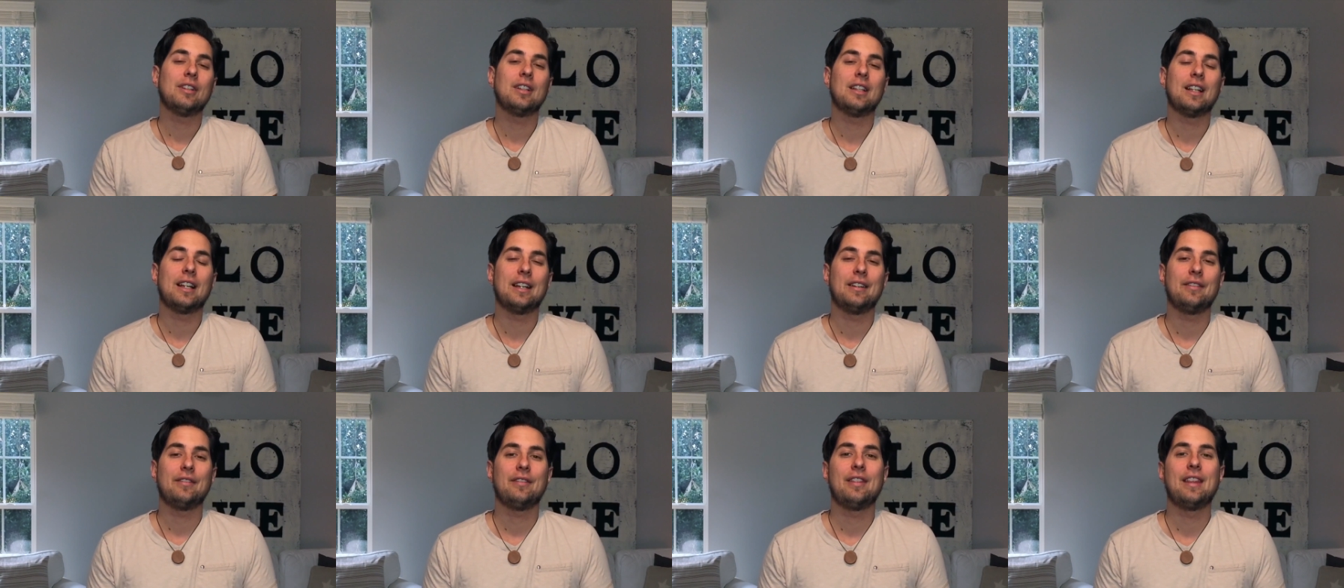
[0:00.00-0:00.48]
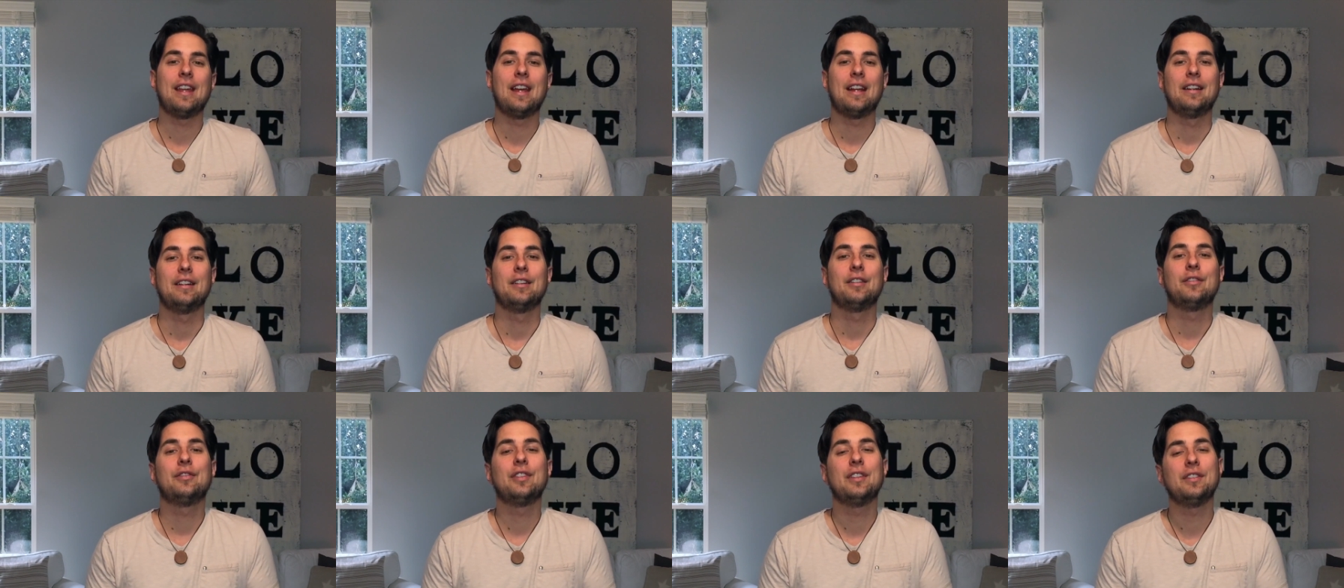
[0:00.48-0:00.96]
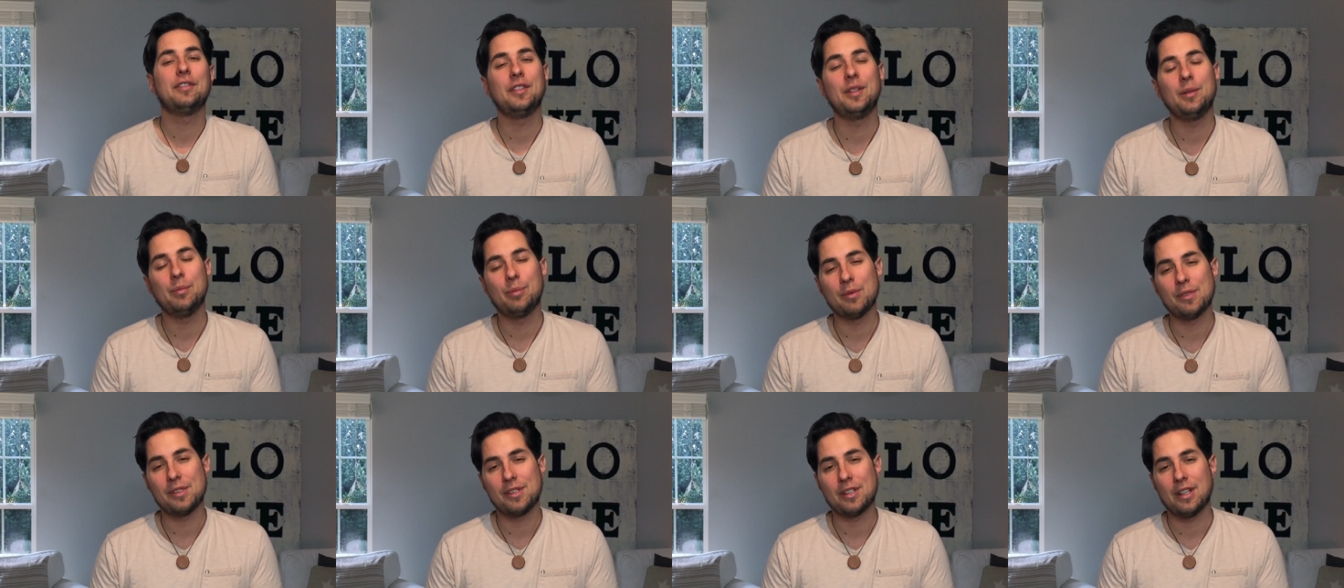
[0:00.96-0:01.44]
a life that is
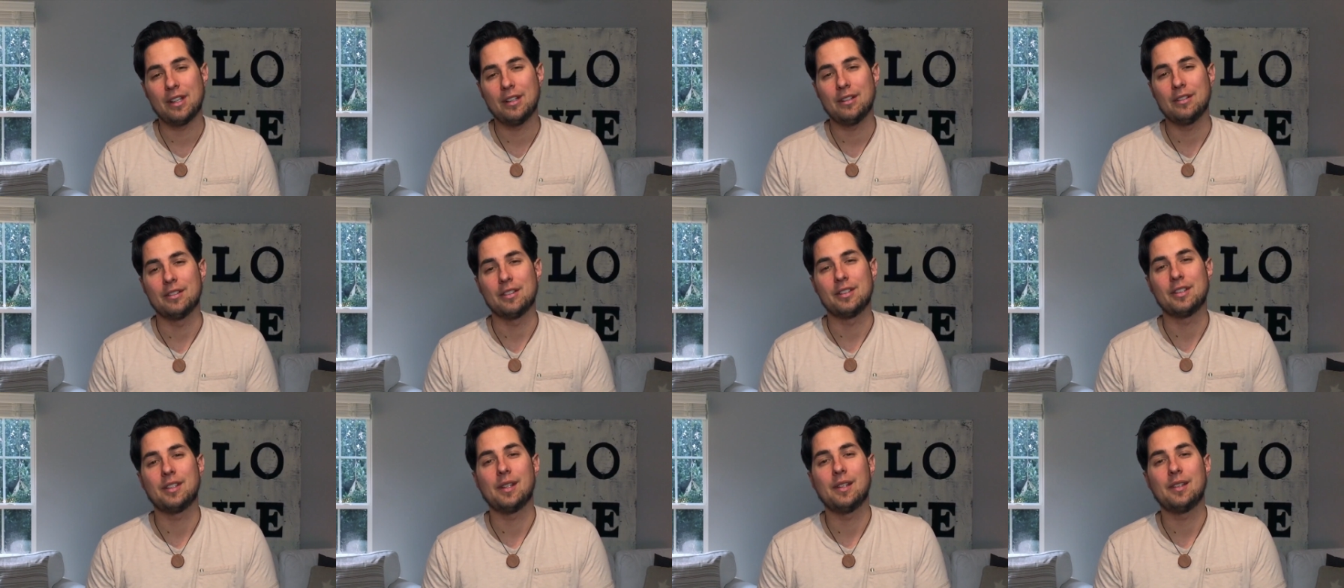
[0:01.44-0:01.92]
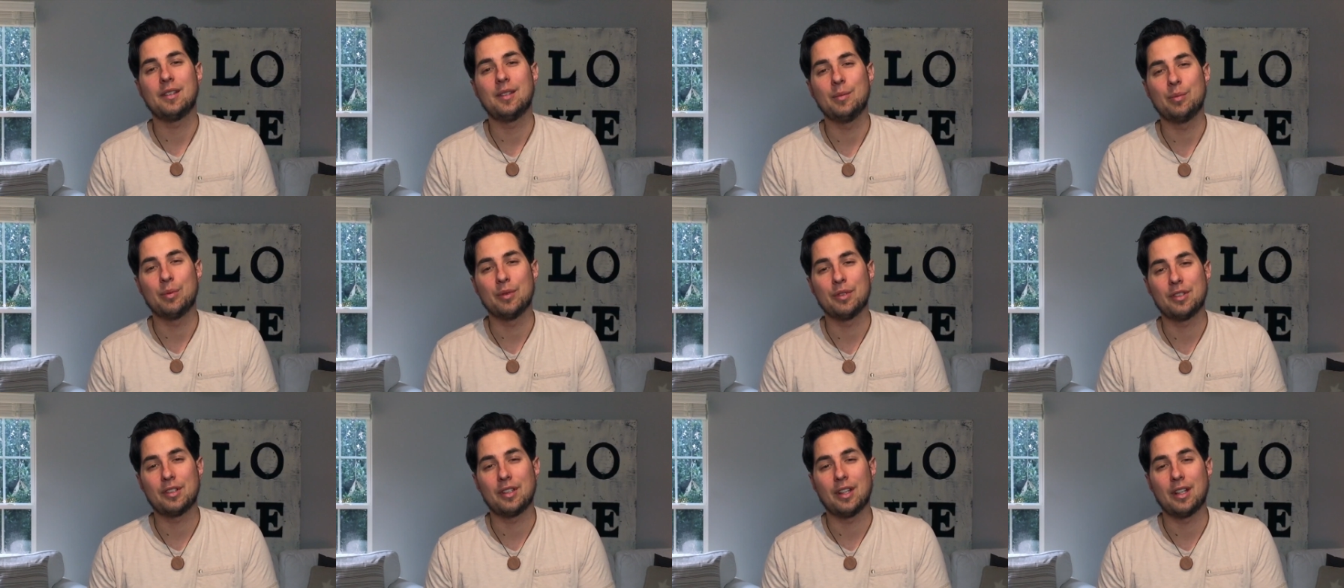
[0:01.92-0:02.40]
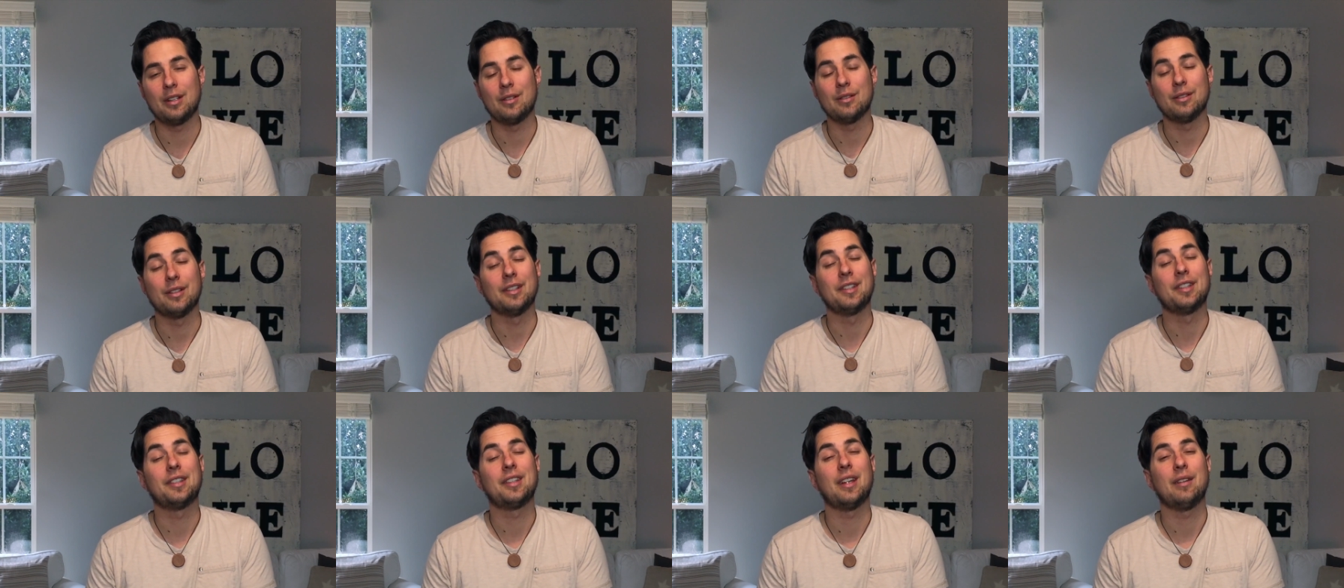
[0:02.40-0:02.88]
fifty percent or sixty percent
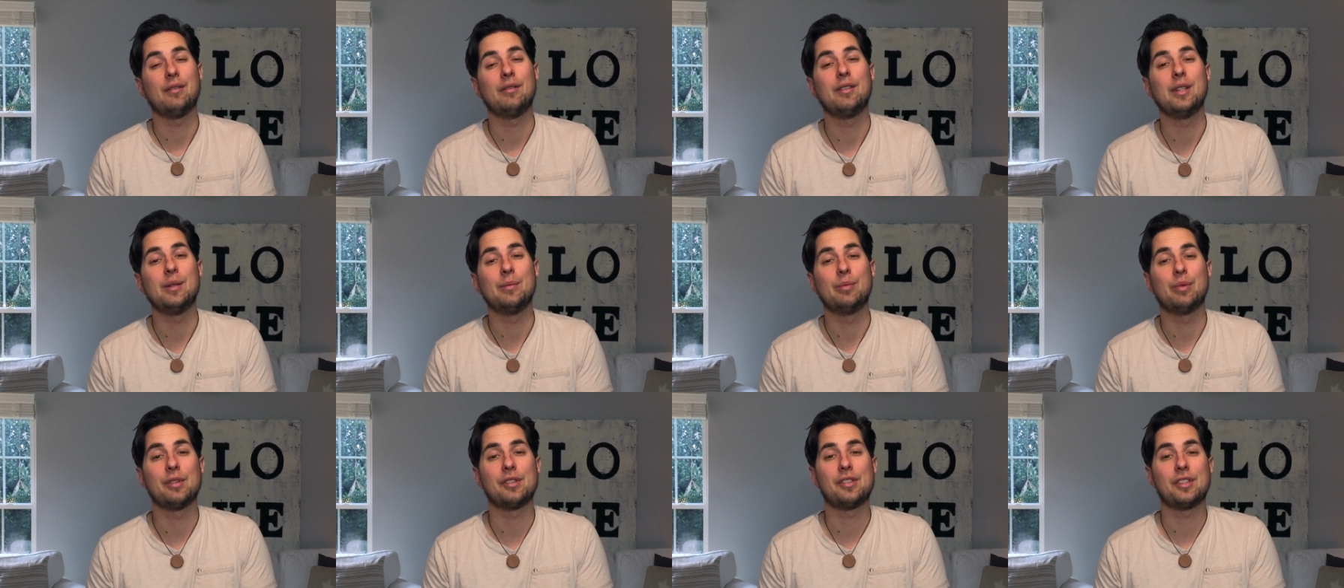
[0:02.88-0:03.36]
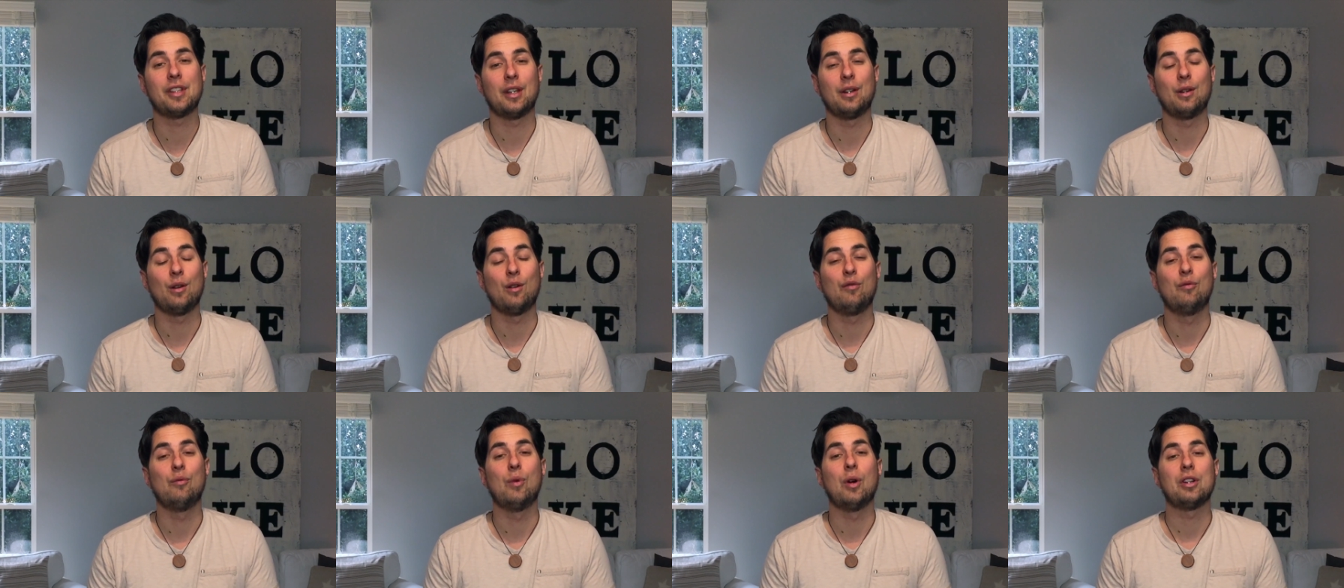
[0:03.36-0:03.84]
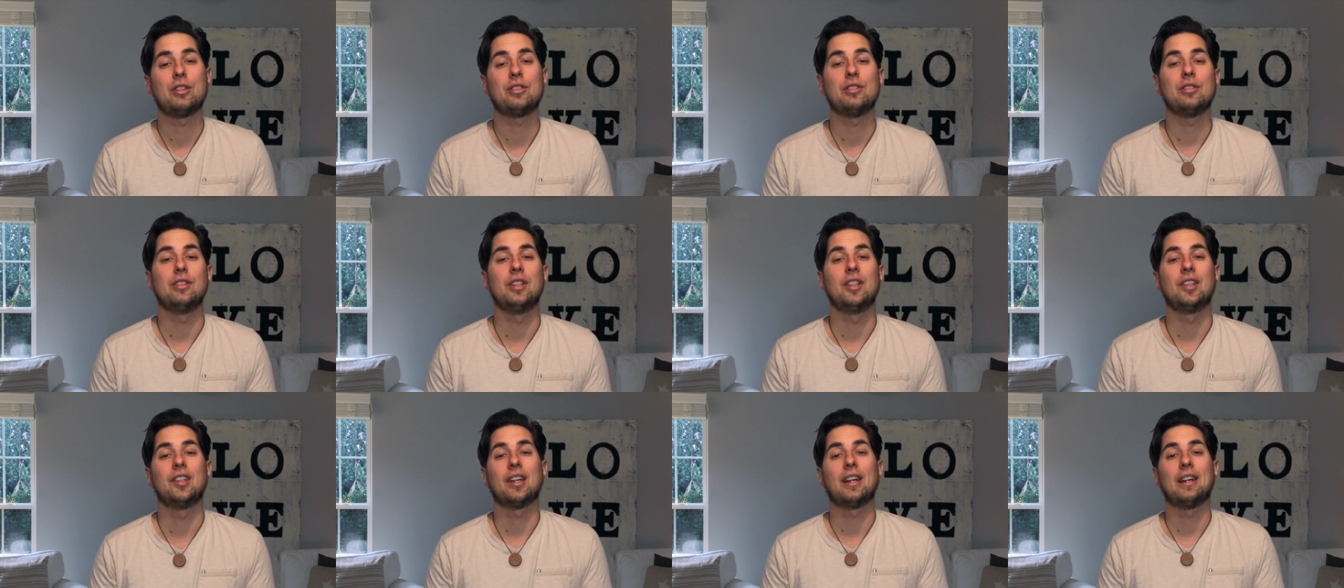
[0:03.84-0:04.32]
or seventy percent of what
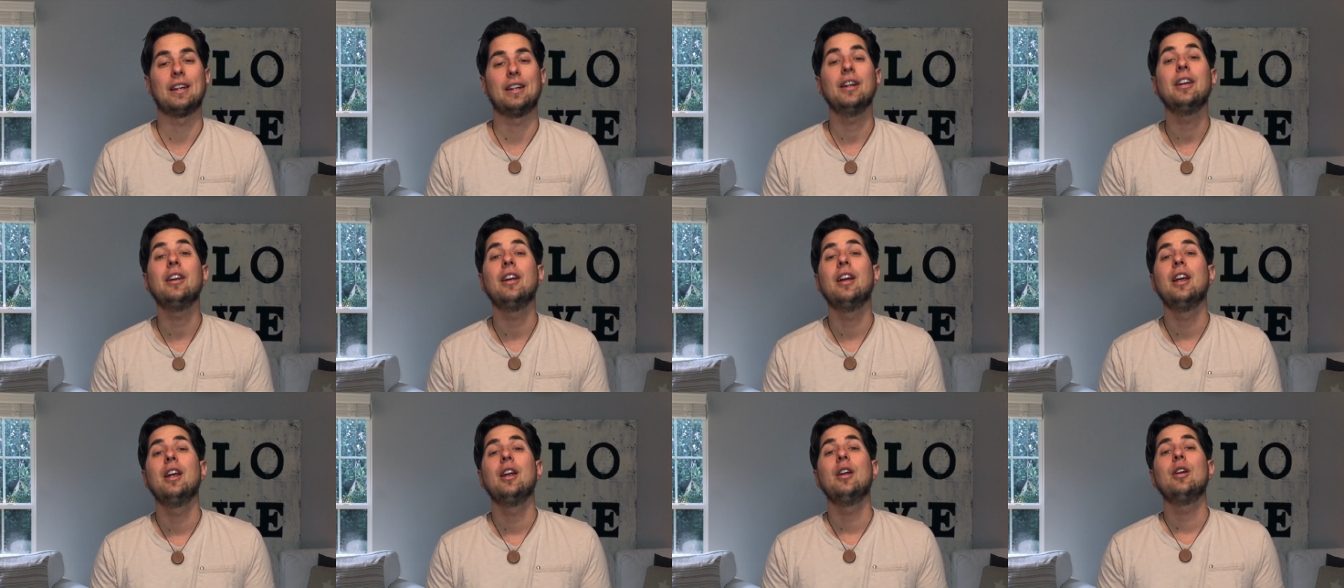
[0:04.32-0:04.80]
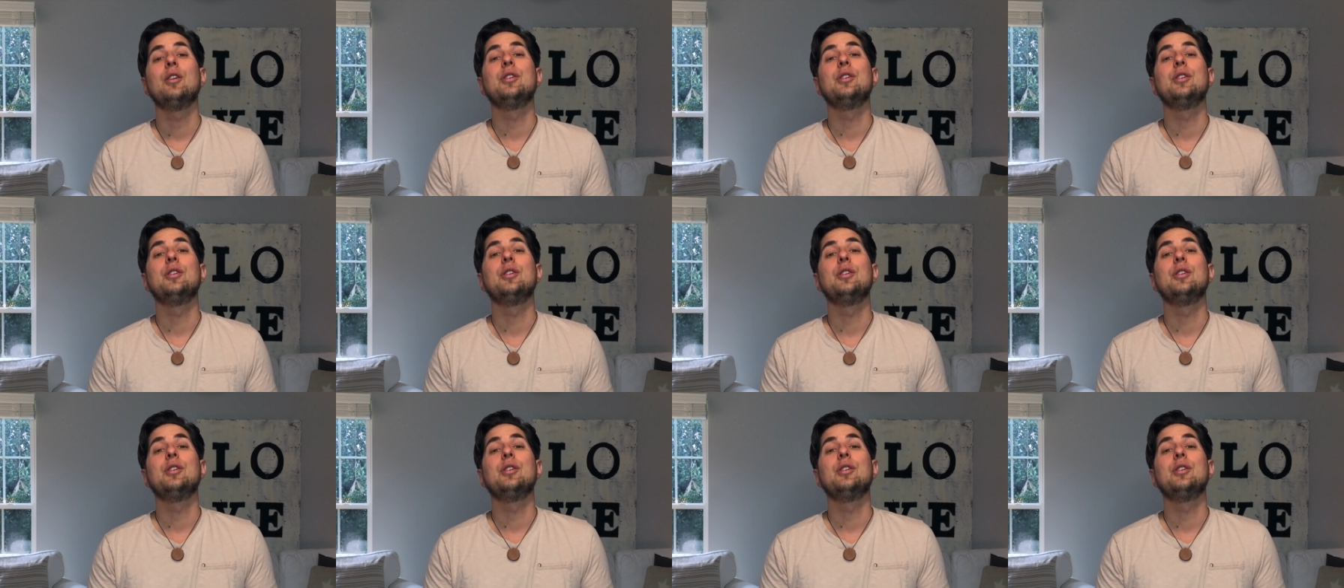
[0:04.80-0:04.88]
you desire.